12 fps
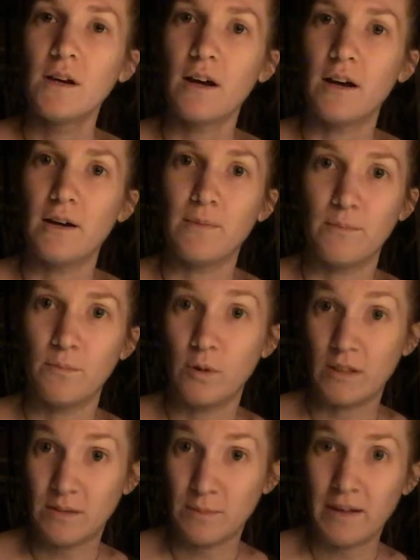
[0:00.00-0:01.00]
um,
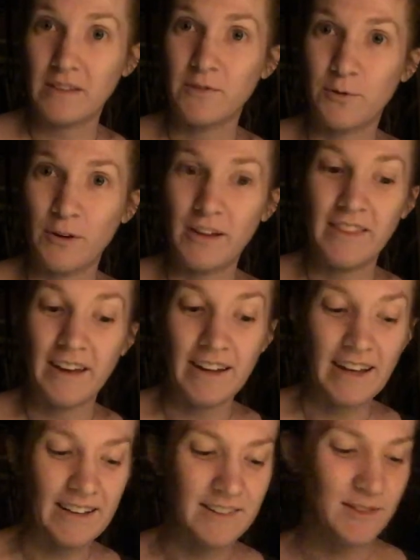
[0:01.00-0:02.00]
what's best for it in that
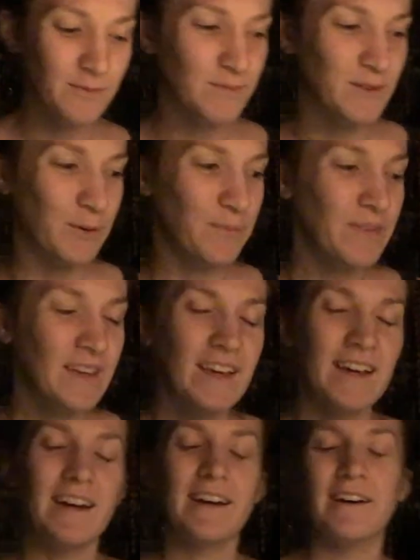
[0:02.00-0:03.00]
case. So,
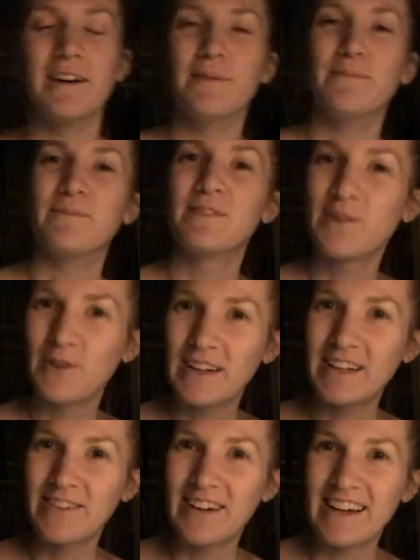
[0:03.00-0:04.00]
um, so
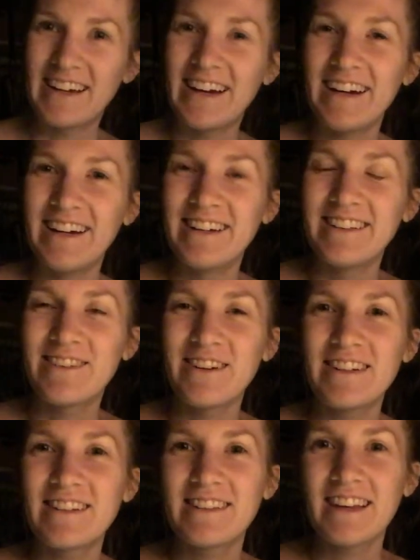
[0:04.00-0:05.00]
anyway, uh, so
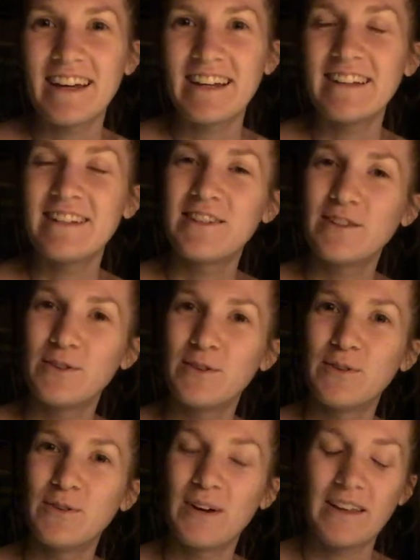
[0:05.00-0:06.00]
I decided
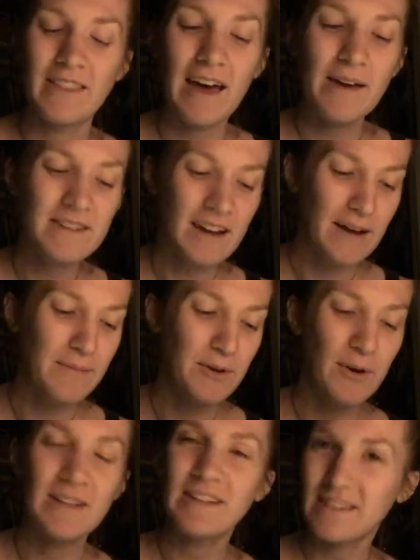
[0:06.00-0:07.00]
to, at that time though,
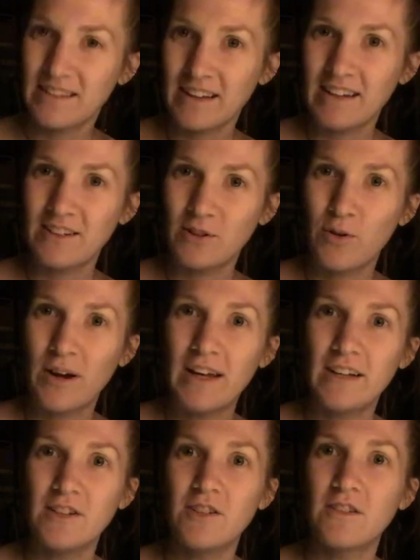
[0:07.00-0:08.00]
I did decide to go ahead
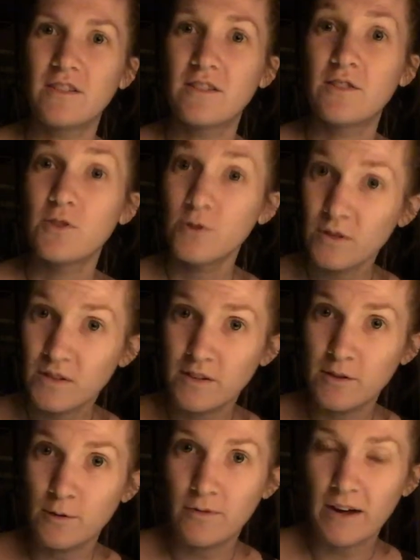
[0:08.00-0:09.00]
and just choose to
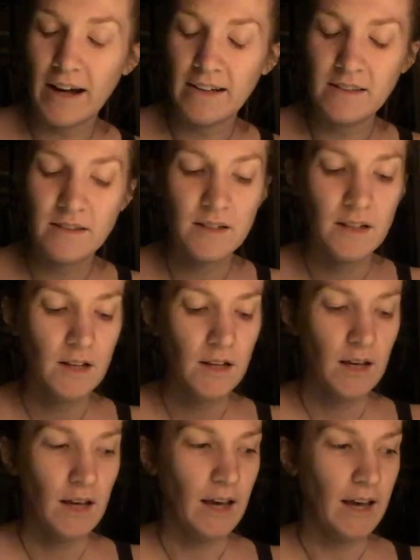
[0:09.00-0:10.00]
do a fast.
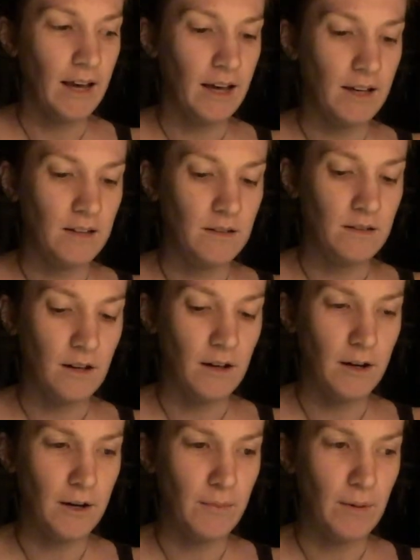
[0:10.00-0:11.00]
And
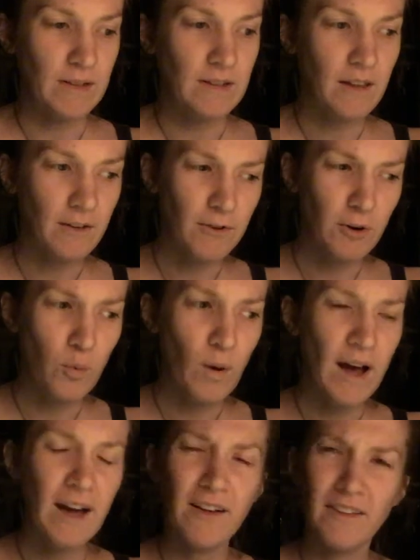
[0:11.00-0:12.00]
um, I did that for a
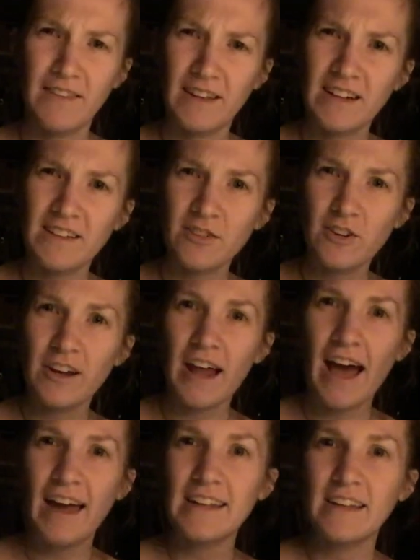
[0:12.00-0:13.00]
while, and then I started
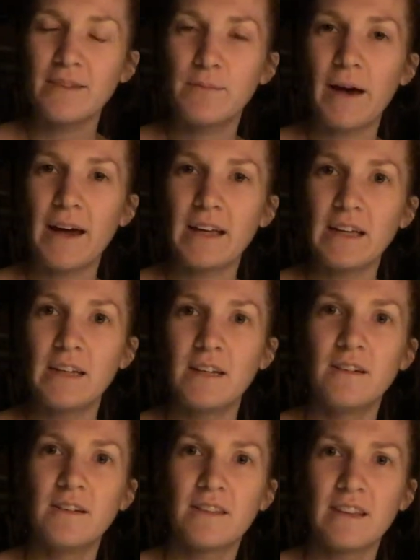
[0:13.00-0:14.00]
adding back
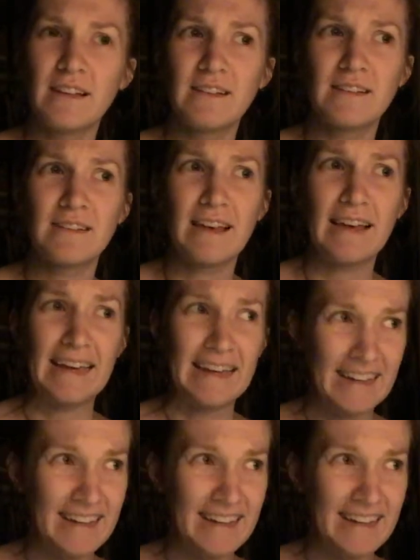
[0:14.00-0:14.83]
in things like,